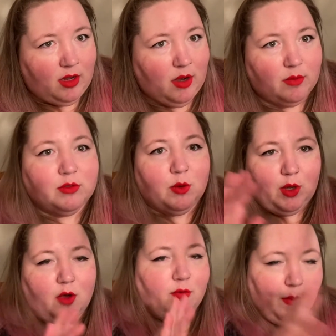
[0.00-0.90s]
so we
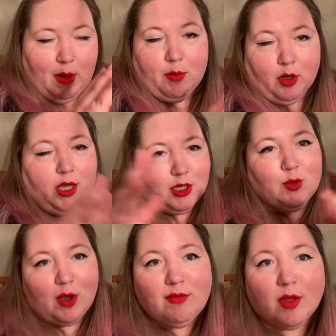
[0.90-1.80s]
go from a book
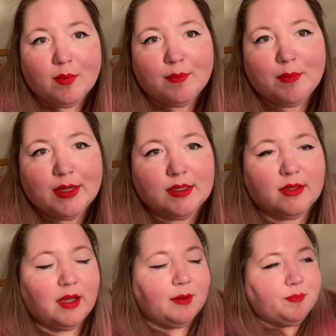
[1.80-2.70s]
into a film,
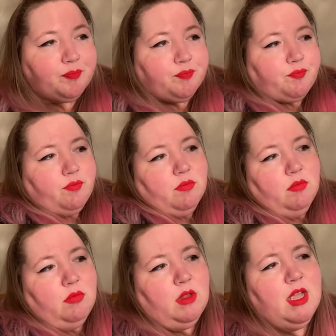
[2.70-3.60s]
basically.
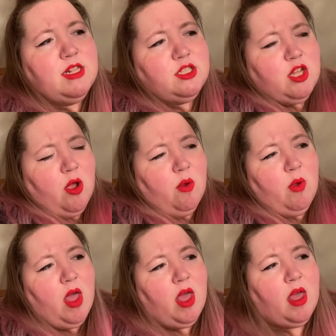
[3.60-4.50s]
And
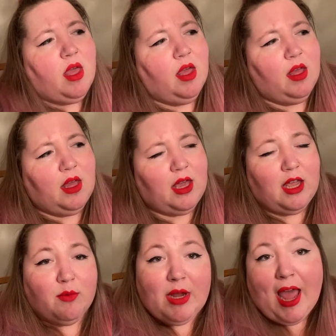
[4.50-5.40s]
so
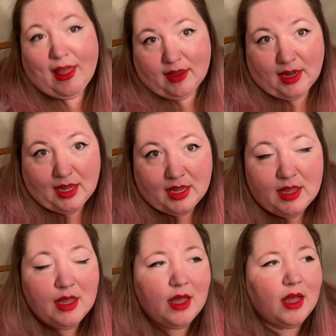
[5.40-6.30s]
in reality,
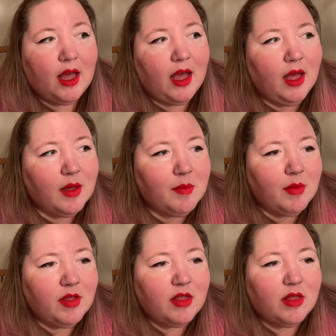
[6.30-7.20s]

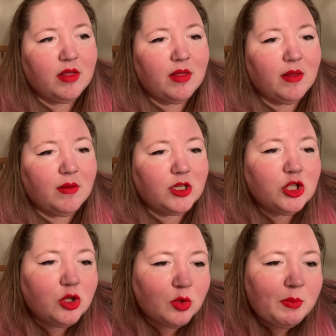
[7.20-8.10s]

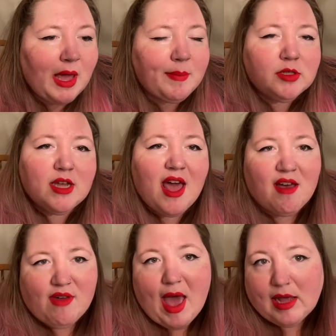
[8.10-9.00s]
to be able to
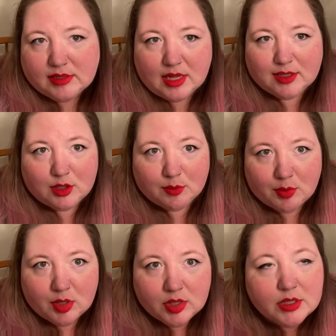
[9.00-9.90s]
have access to
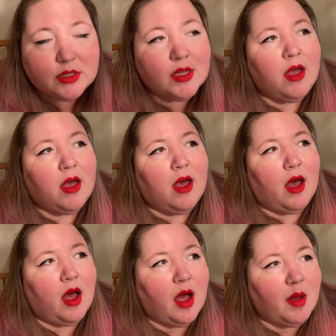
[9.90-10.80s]
books,
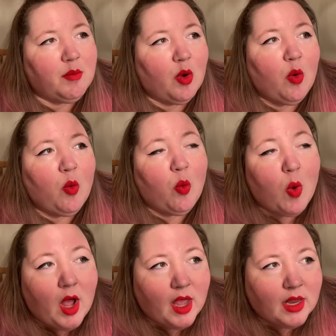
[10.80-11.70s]

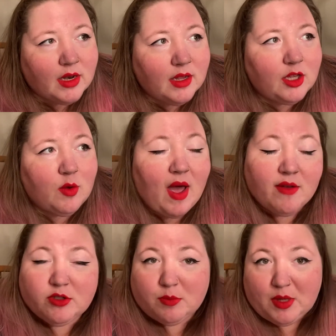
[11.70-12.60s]
one, you
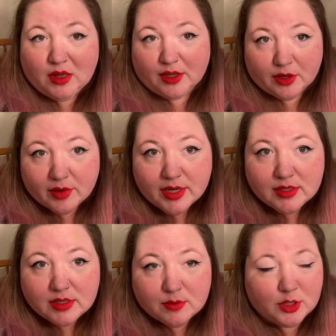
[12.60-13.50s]
have to be
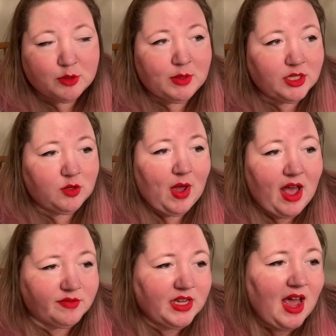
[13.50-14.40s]
literate, which means you
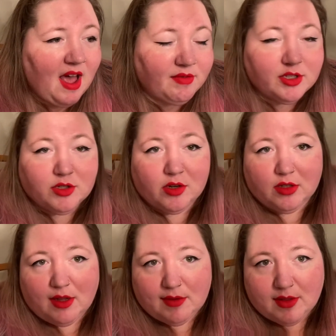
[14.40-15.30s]
have to have a
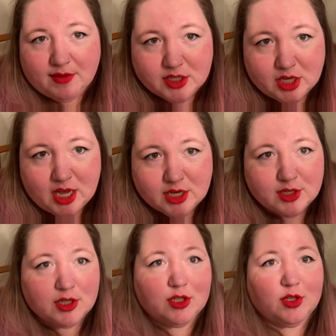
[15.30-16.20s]
certain level of
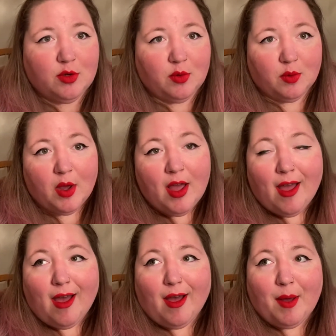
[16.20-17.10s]
education to
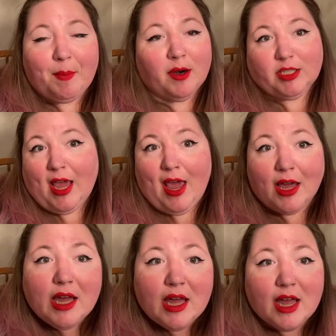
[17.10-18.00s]

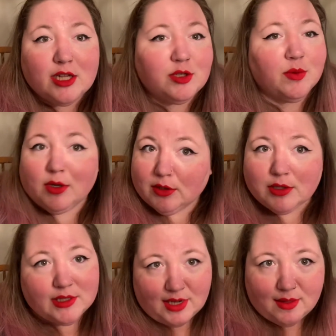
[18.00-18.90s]
partake and to
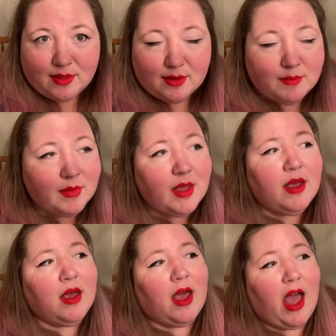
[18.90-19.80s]
understand them.
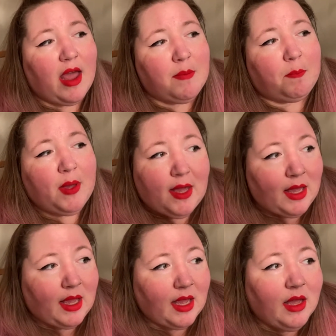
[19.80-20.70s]
And
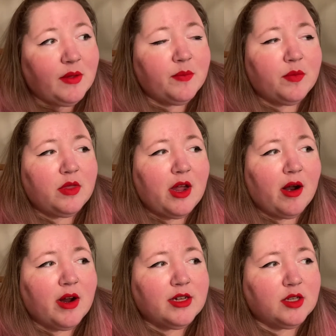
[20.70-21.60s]
B,
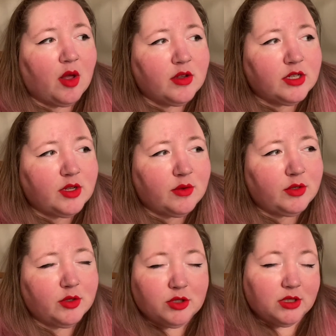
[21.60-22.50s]
there is also
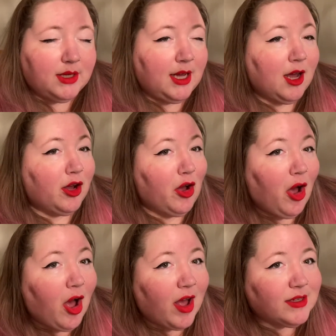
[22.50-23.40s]
usually a
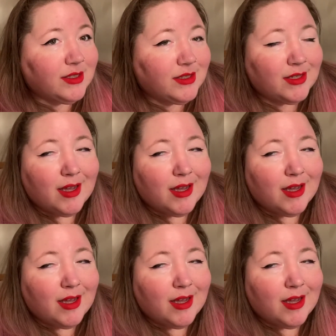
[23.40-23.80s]
cost